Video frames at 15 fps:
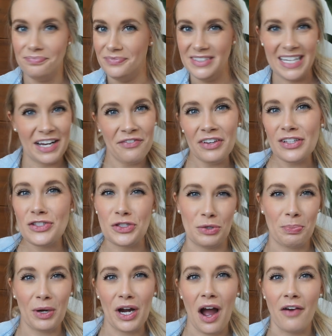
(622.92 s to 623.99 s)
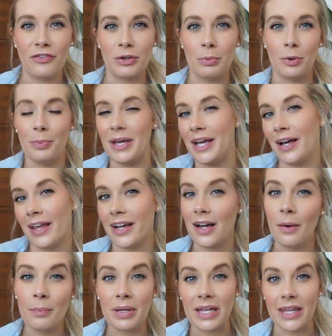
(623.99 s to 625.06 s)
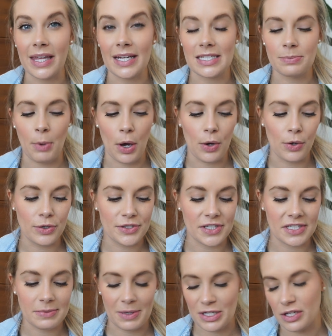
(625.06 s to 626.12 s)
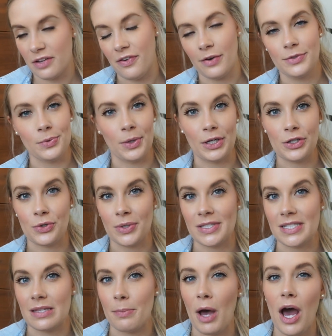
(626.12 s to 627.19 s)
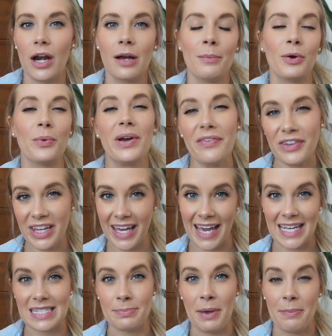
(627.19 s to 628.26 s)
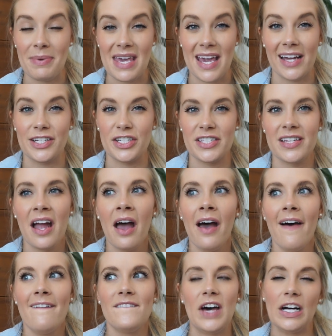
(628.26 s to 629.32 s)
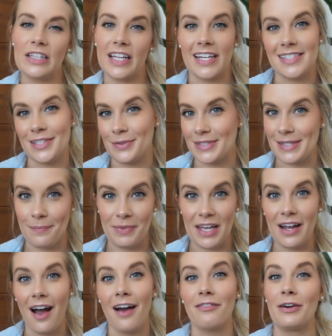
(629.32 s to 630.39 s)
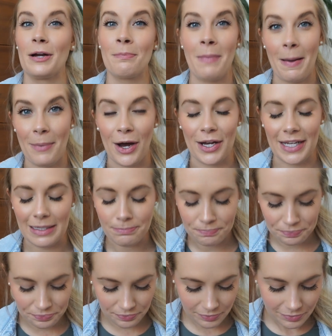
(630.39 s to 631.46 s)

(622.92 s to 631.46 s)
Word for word: didn't feel super comfortable being like completely exposed, especially if I was wearing shorts at the bottom or whatever the case may be. I just felt nicer with something covering my body.